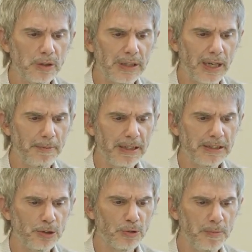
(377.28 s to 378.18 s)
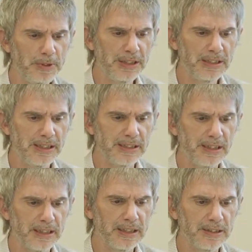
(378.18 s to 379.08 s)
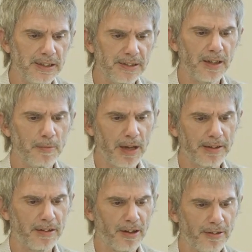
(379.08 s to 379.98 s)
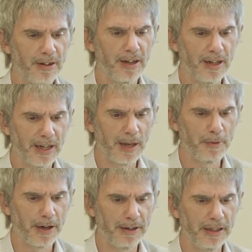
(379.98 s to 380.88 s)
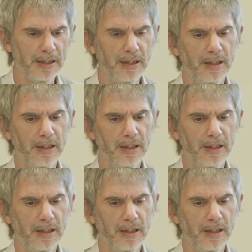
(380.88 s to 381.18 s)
the library that's usually missing is this thing, is Intel Math Kernel Library